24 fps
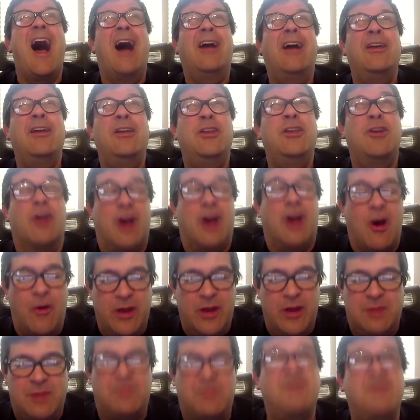You're
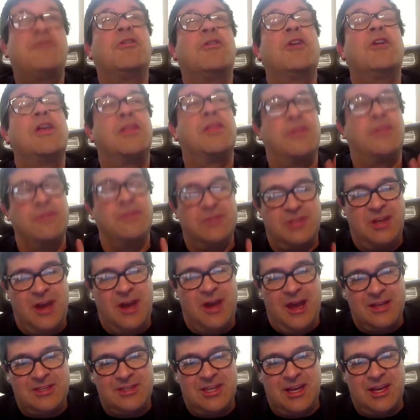going to be very
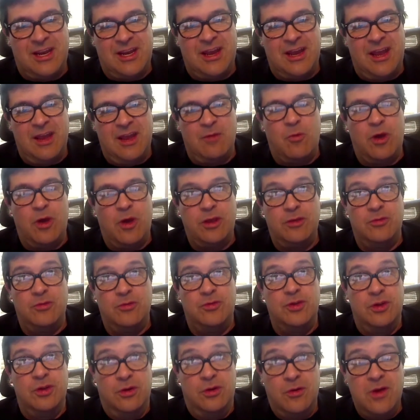enthusiastic in what you
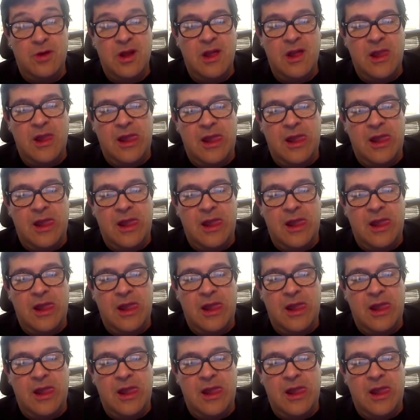do.